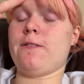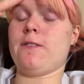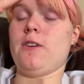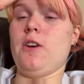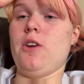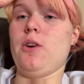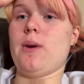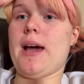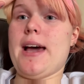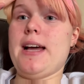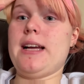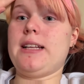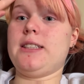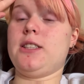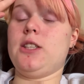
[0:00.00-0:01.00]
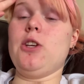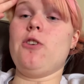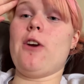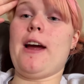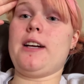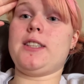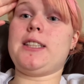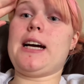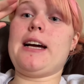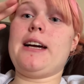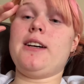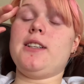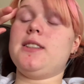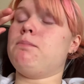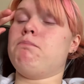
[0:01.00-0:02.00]
new heads, new
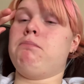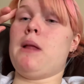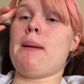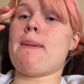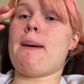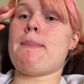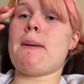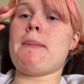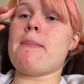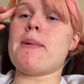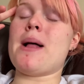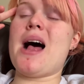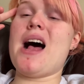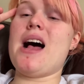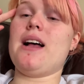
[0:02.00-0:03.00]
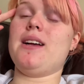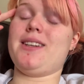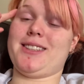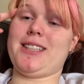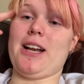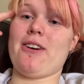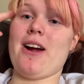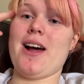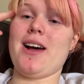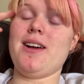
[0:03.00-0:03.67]
hairstyles, blah blah blah blah blah, etc.